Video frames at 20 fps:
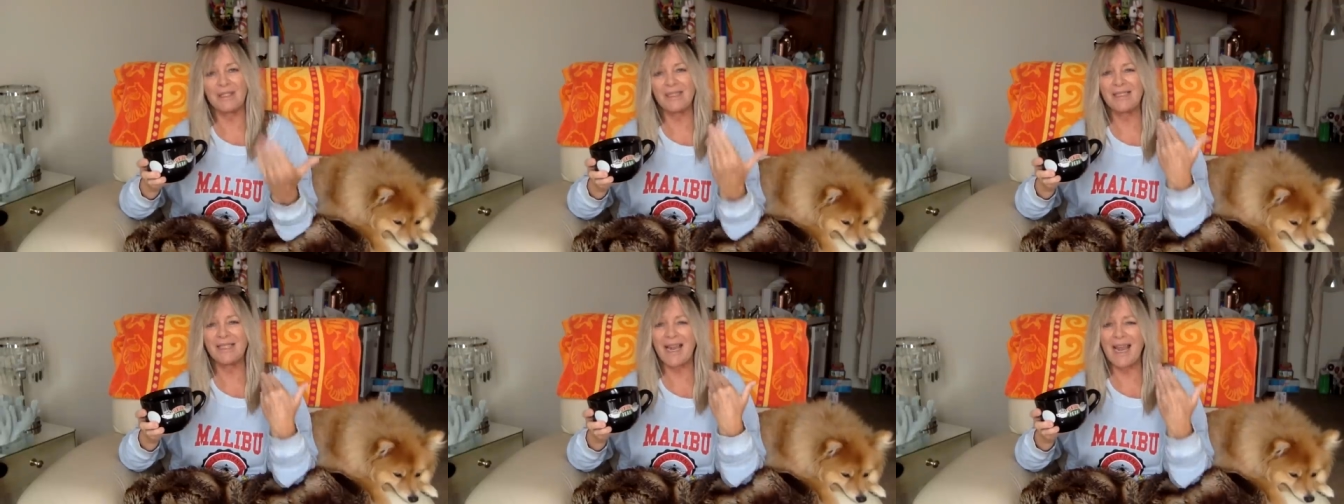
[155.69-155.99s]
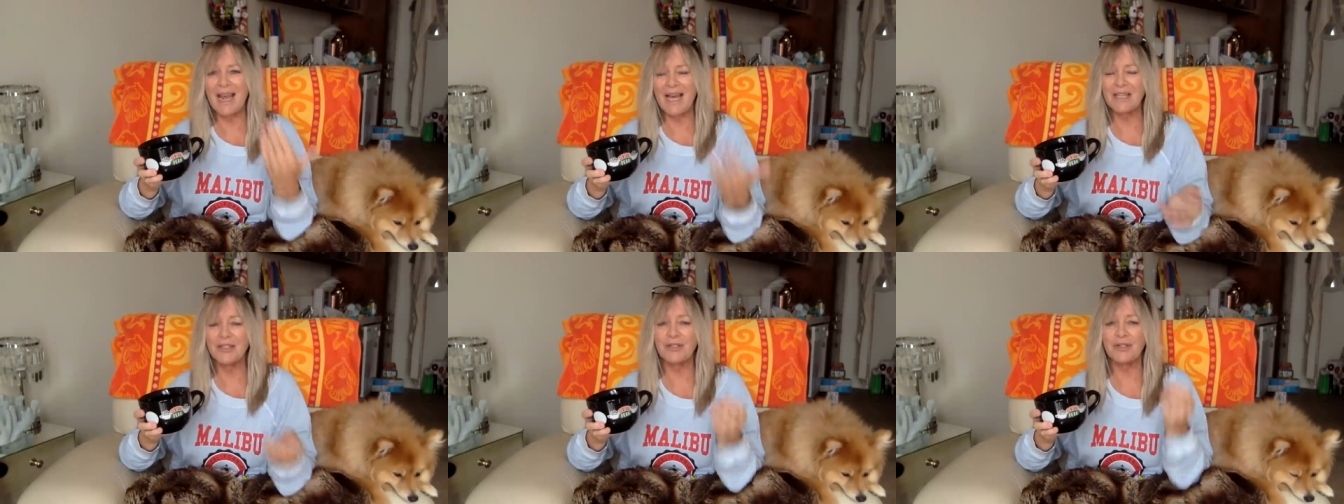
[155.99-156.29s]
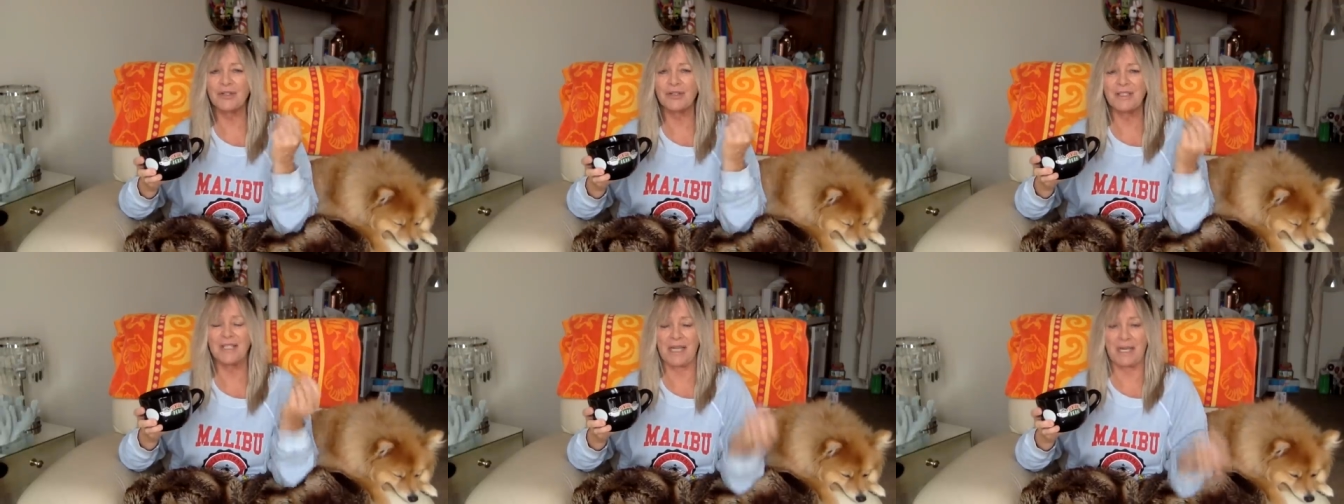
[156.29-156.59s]
It's
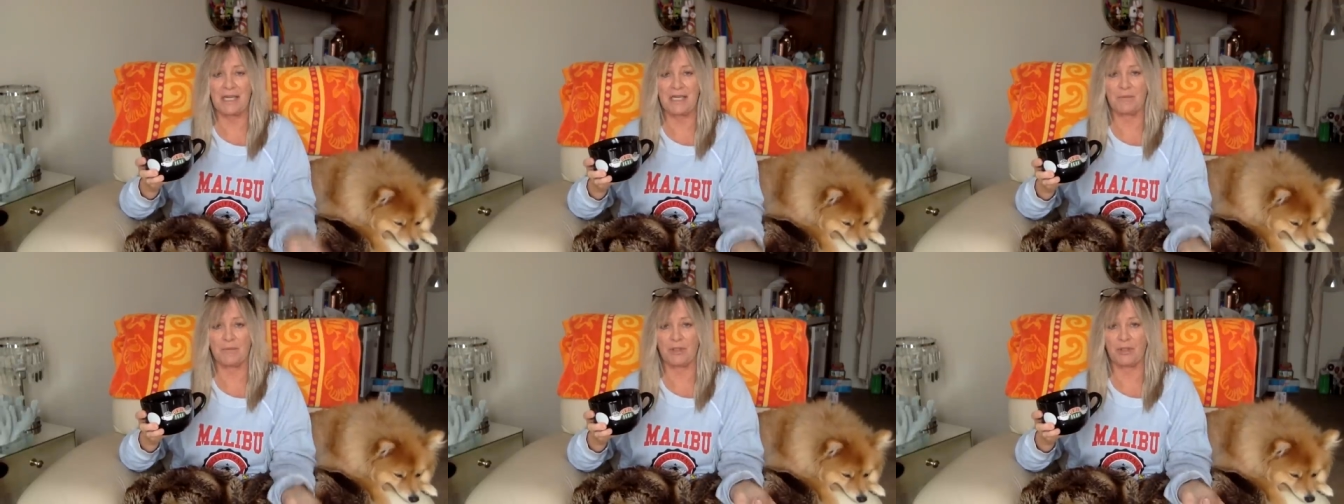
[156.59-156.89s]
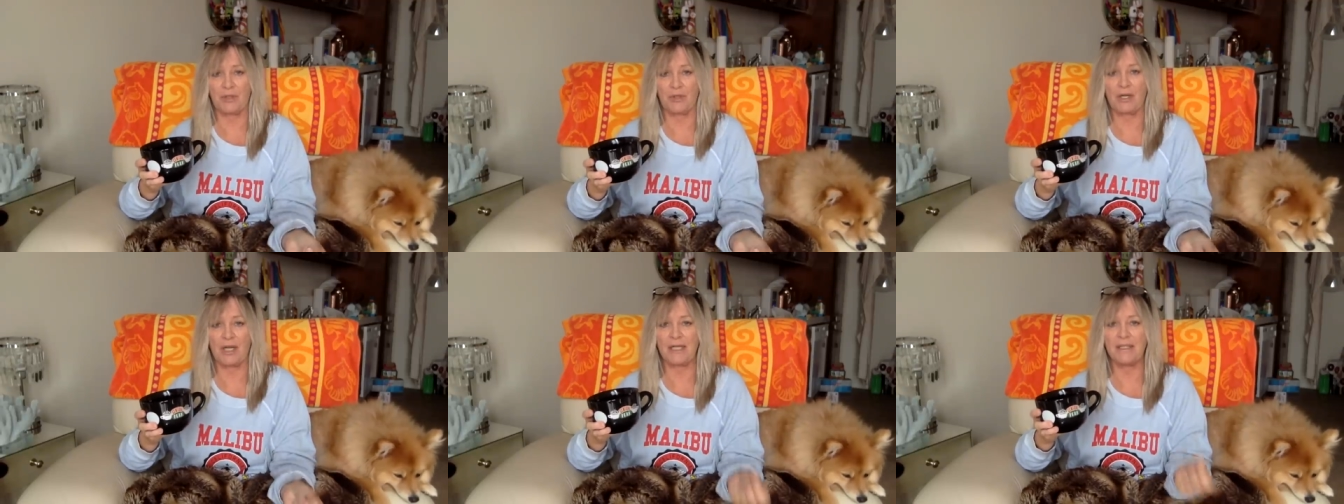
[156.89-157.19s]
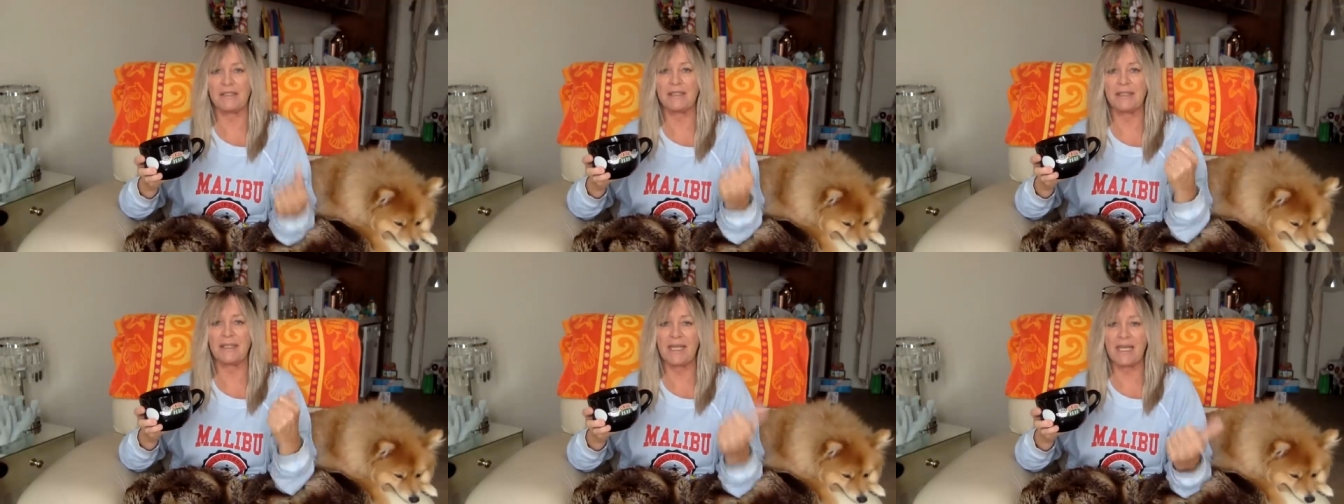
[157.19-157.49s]
entertainment, you
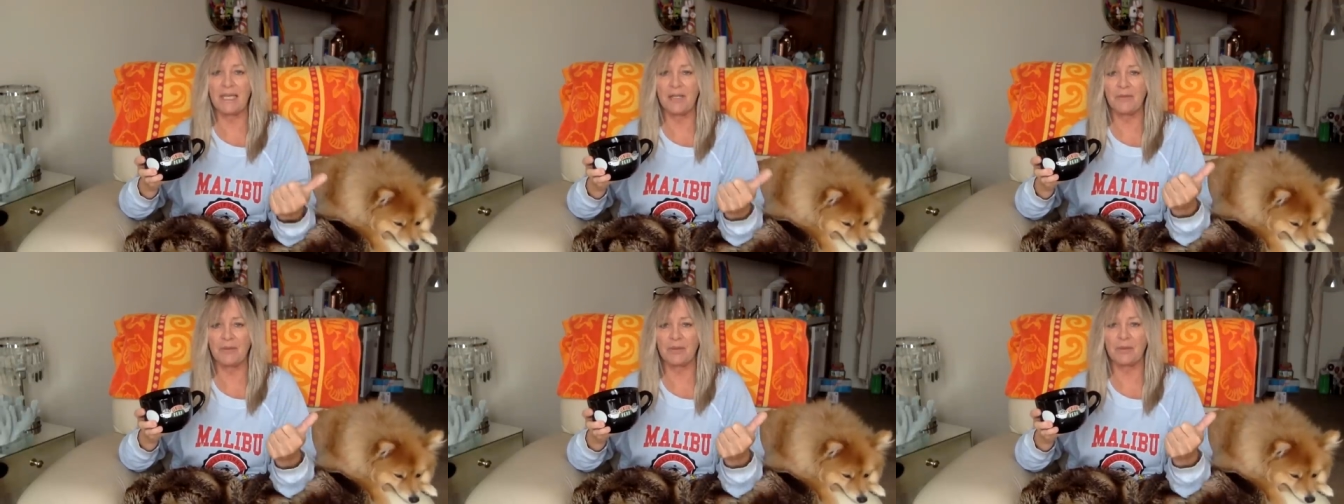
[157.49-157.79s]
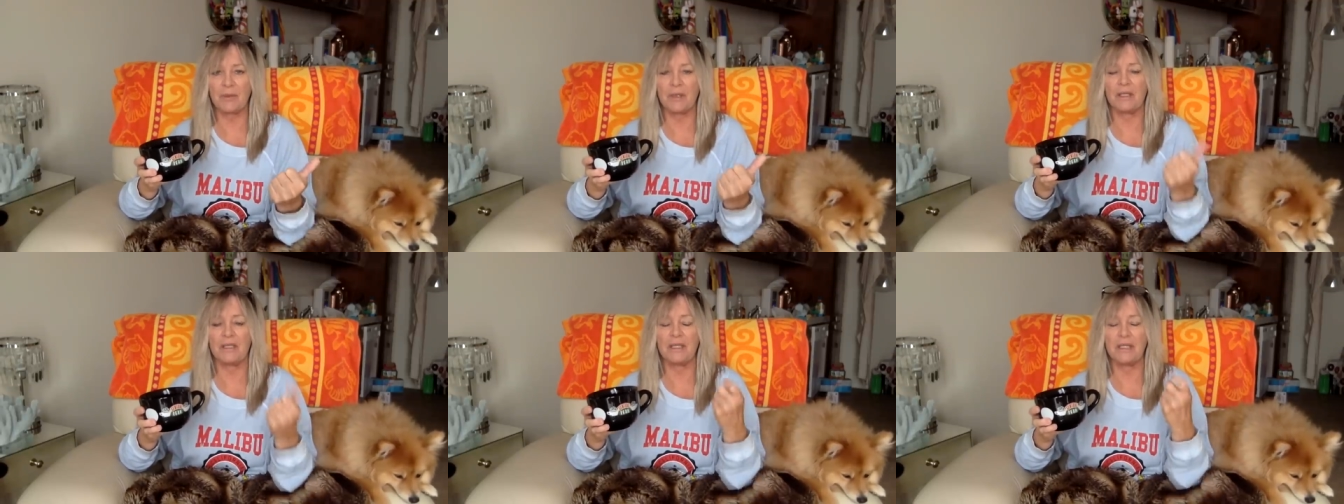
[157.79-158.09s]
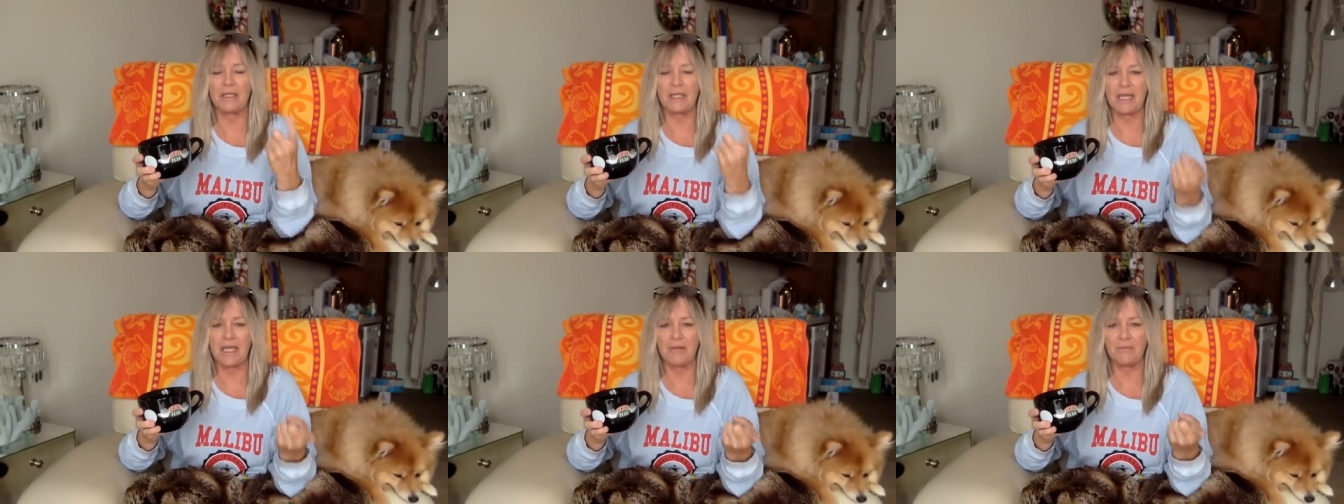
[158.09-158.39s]
guys. It can be real.
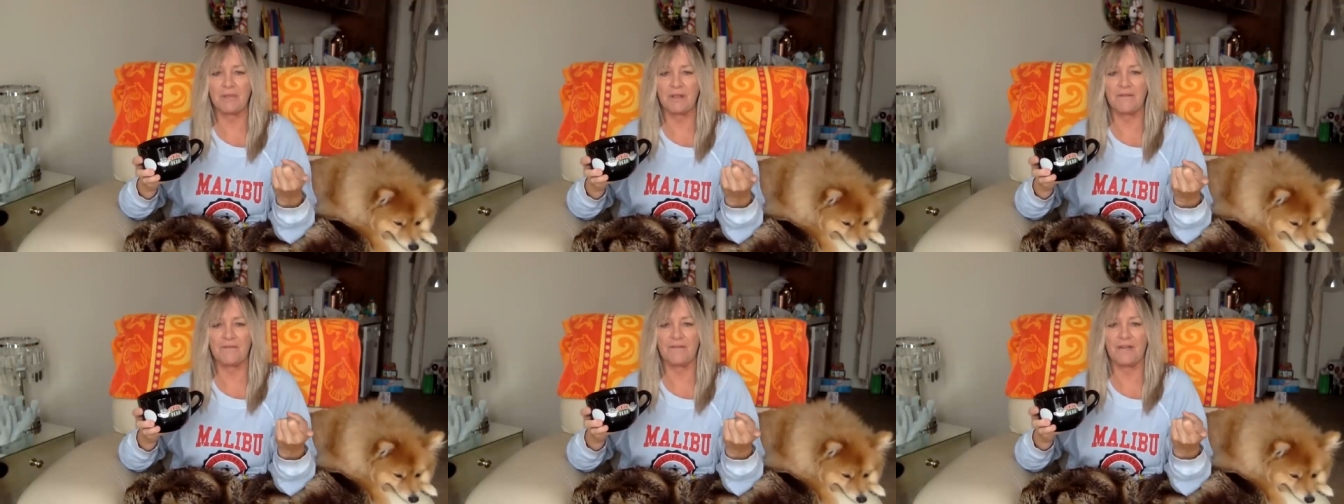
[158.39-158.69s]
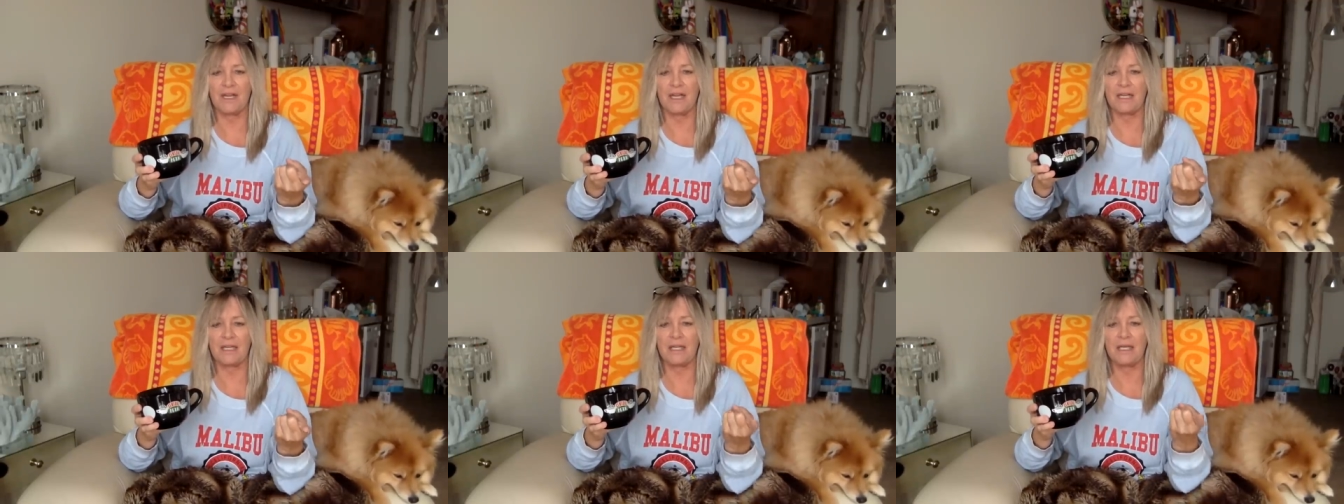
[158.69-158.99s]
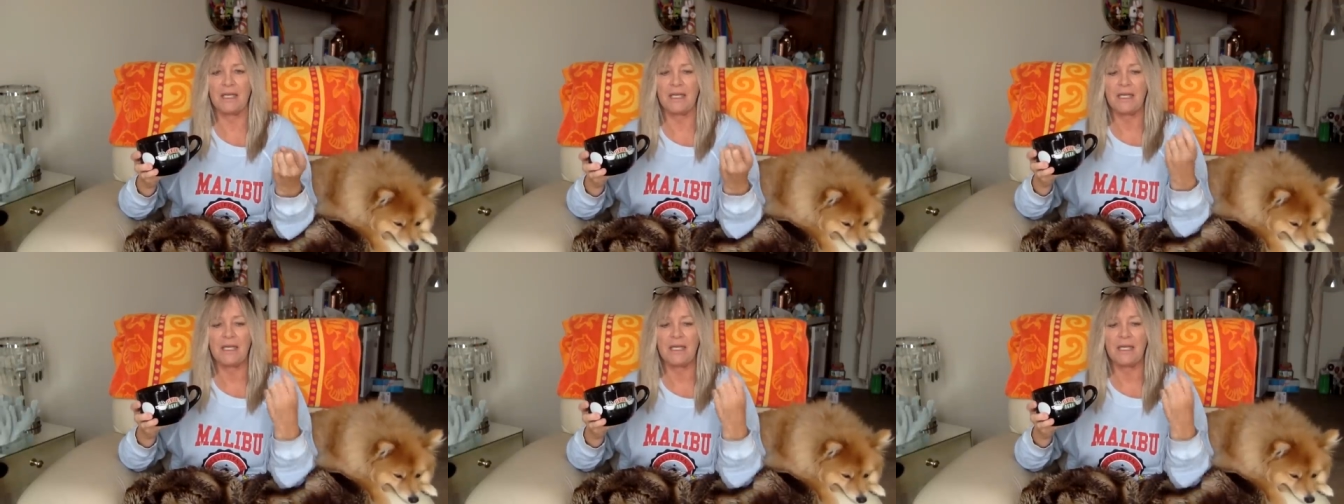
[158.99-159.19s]
It can be fake.